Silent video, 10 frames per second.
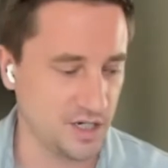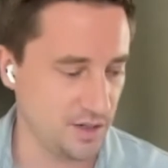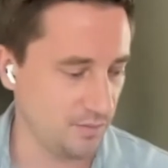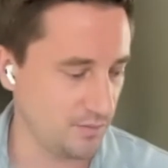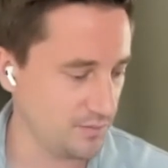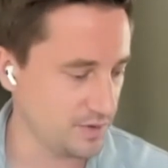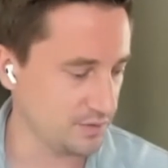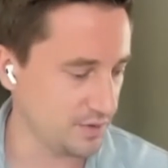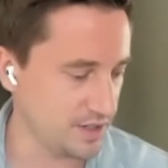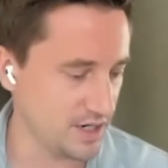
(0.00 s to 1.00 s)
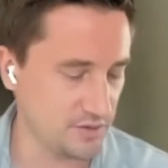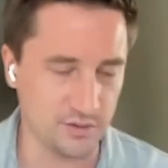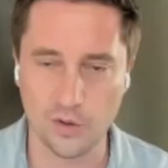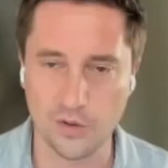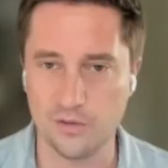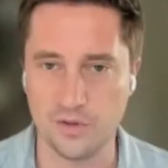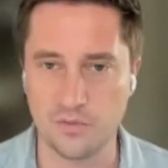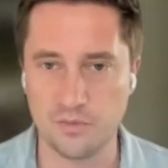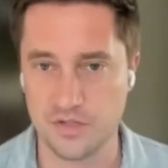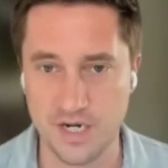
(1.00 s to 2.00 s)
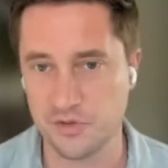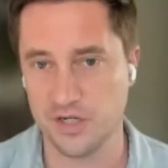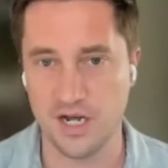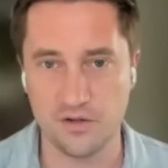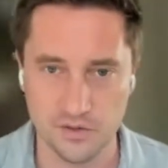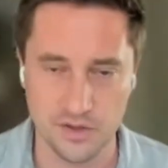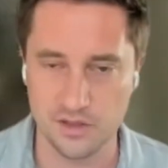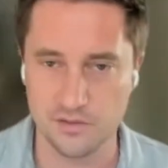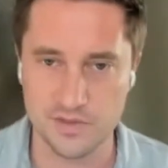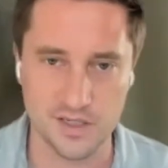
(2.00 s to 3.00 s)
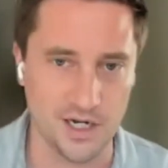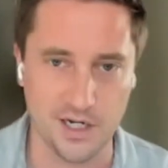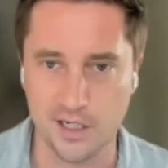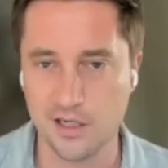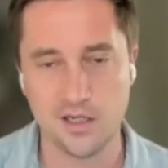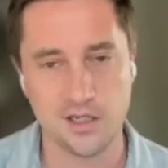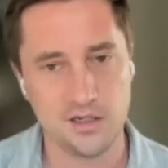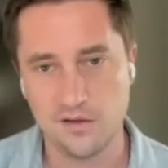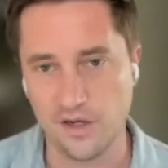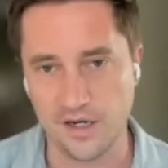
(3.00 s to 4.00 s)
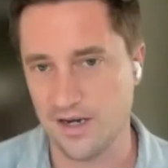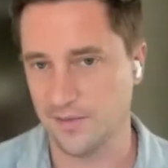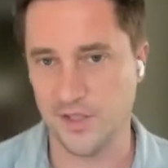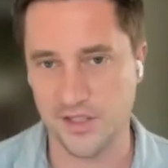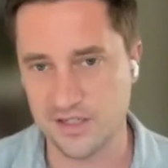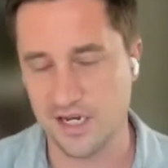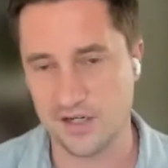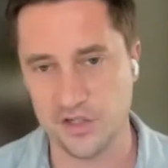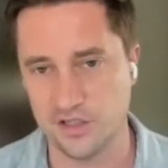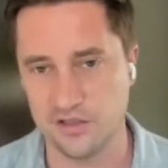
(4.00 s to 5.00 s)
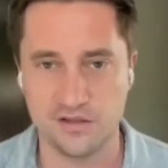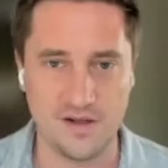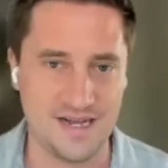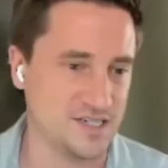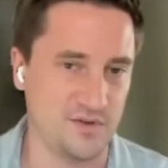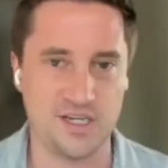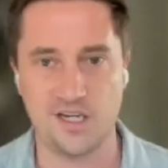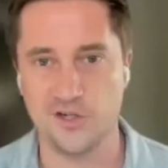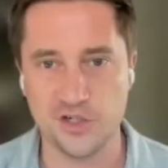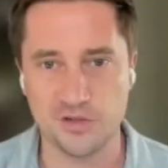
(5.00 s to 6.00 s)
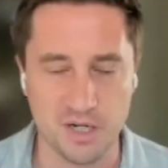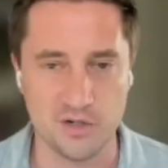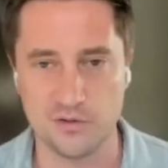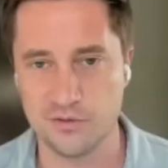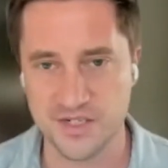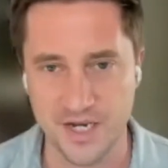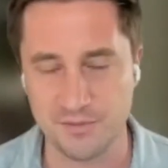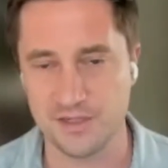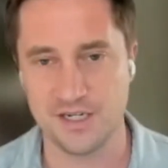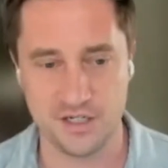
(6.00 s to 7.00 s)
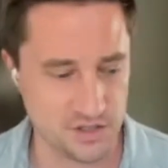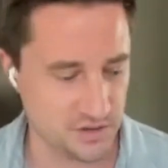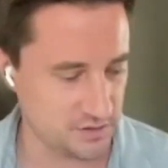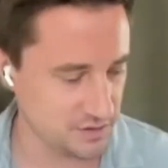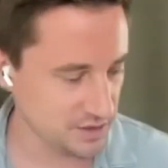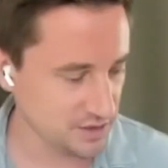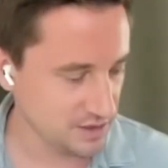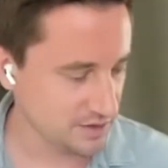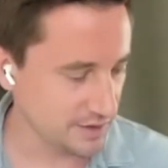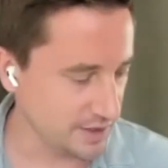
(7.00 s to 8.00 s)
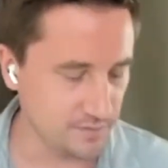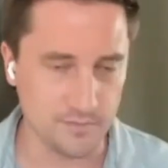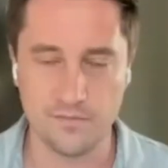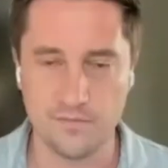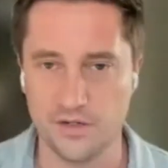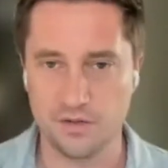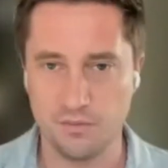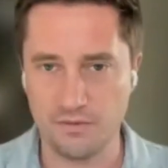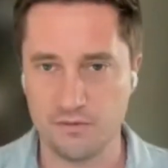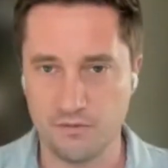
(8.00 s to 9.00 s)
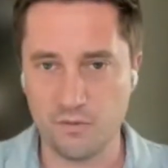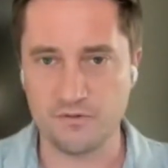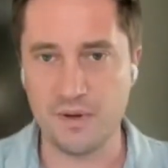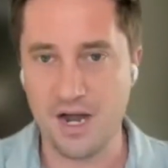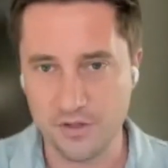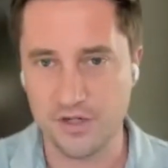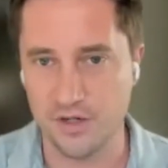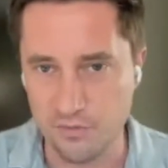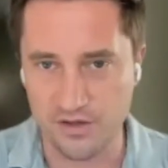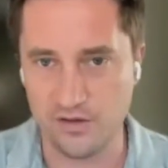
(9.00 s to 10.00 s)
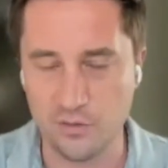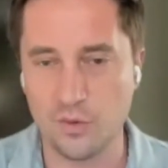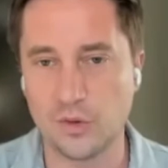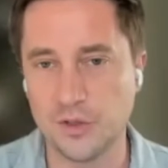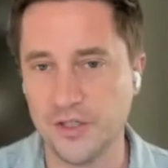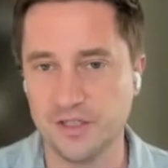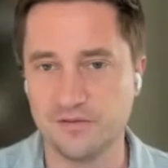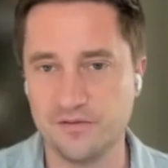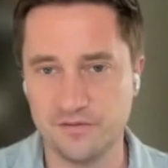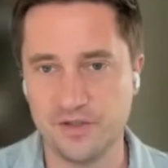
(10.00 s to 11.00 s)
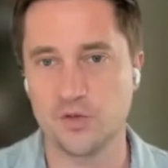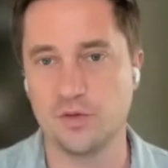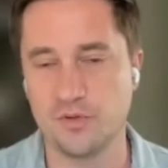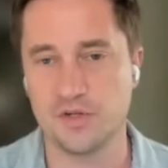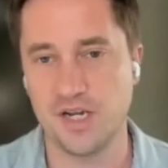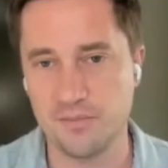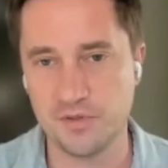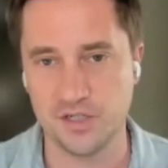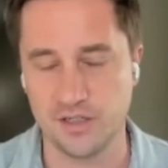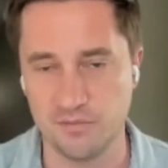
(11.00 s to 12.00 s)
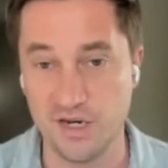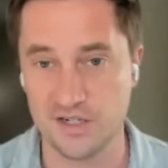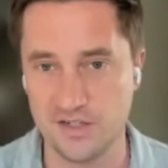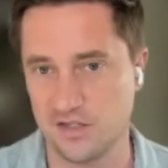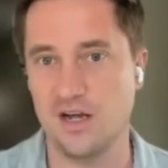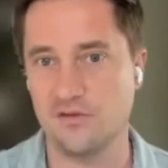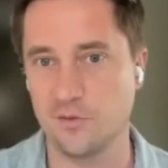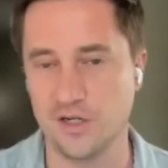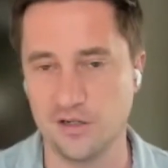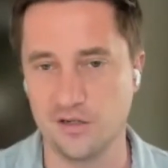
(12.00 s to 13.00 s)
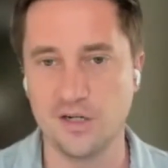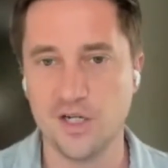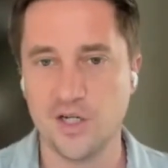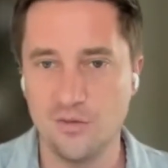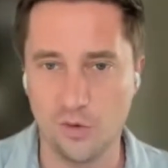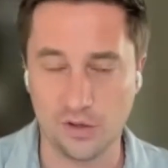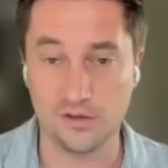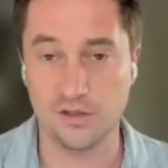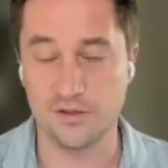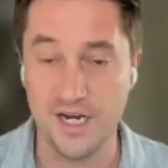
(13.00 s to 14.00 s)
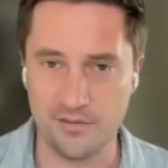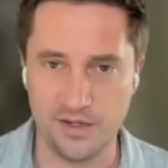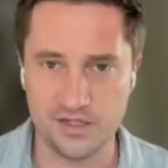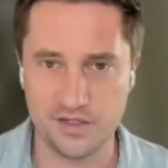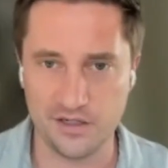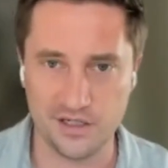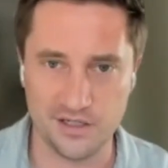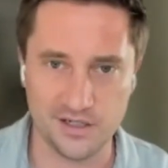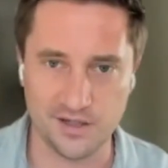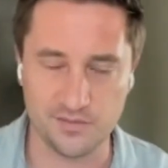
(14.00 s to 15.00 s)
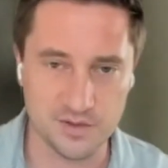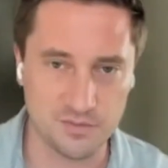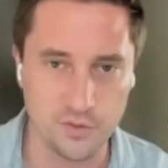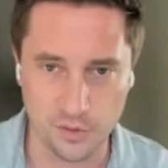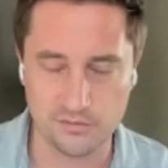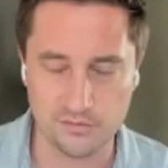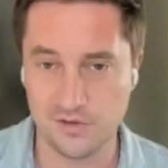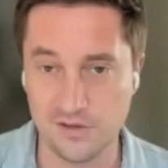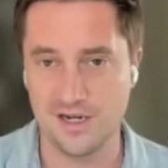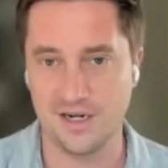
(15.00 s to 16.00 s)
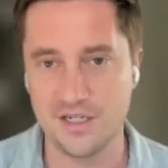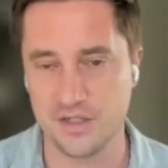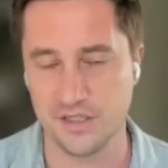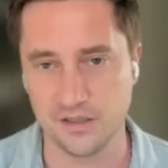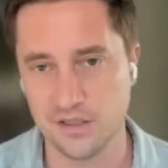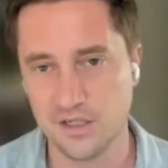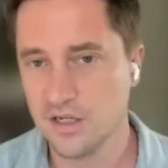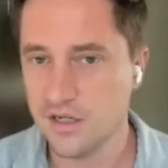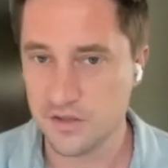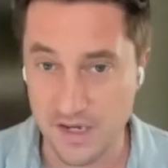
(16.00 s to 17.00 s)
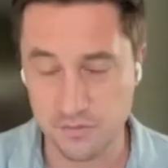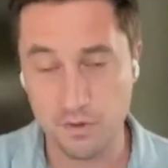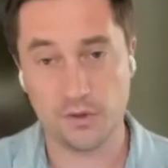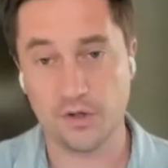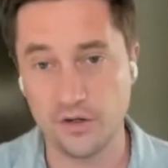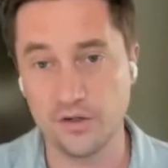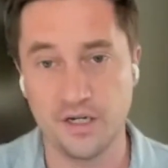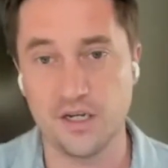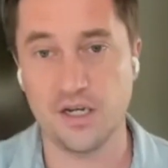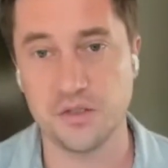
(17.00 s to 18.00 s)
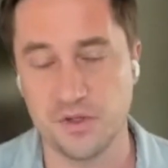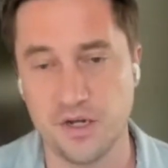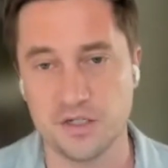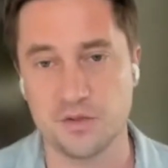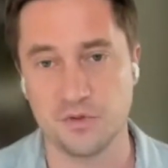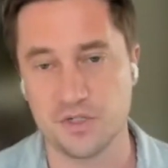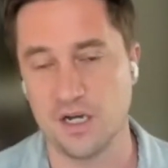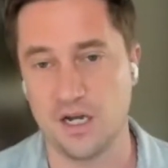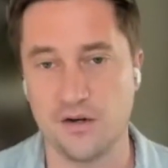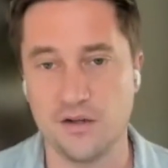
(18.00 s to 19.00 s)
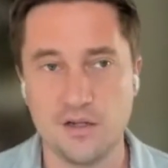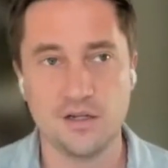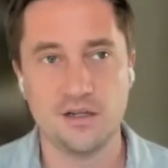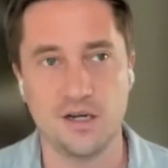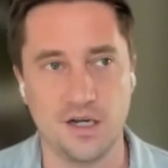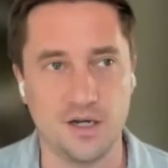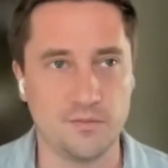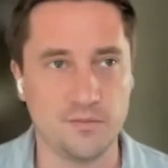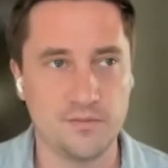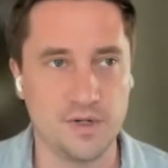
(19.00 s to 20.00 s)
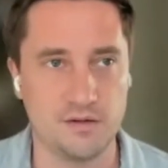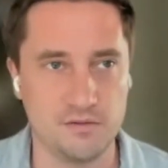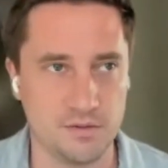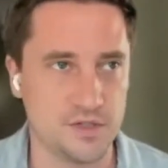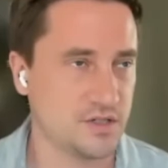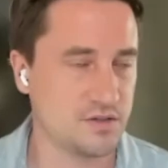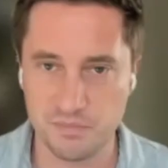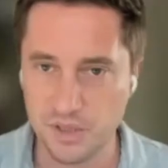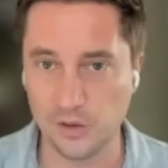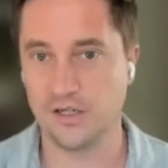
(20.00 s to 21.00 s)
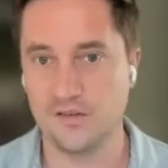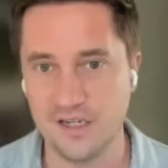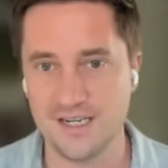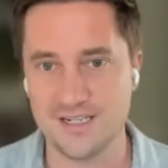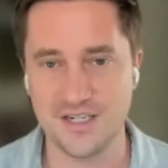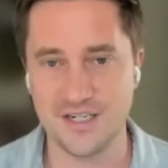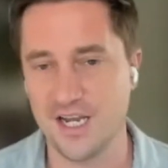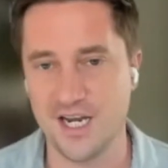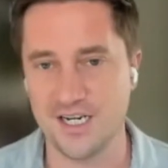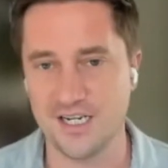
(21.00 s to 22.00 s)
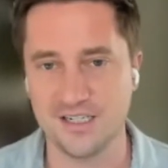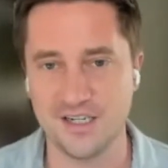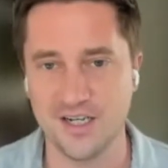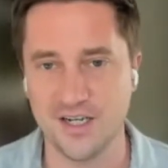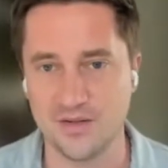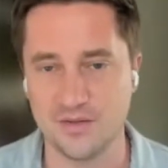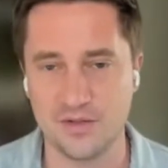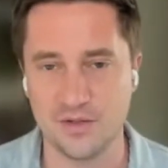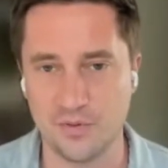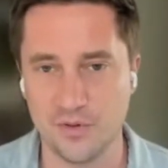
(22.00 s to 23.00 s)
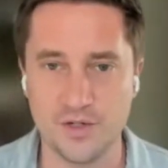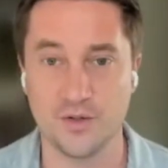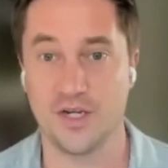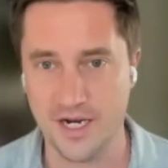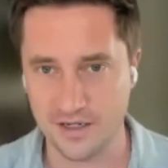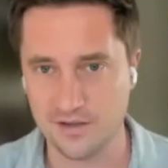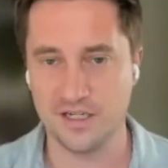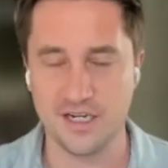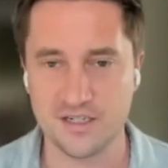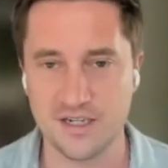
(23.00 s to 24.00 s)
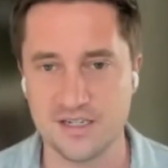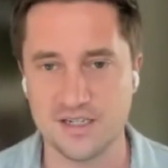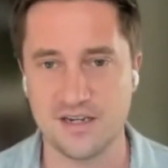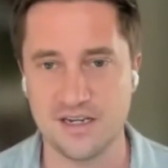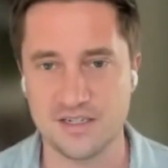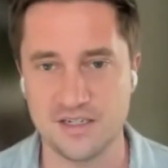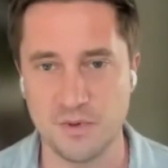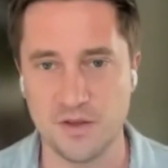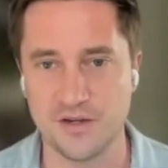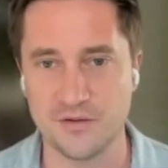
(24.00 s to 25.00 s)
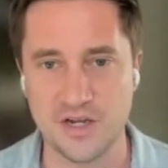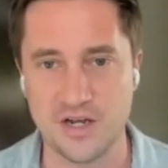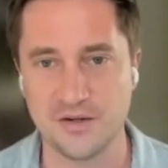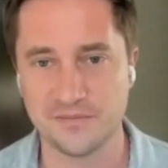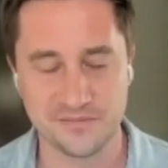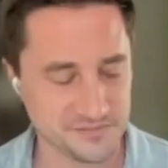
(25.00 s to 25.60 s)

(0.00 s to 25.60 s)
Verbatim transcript: um, you know right now they're working with perception algorithms like like object detection classification pose segmentation um, you know, some of you we, have bounded it within the world of visual perception. It makes the software workload and it makes the um, support a lot easier. So that's what we're currently engaging with customers on. Um, and we are just building the SDK, uh, you know, pretty organically as as as each month hmm. goes on.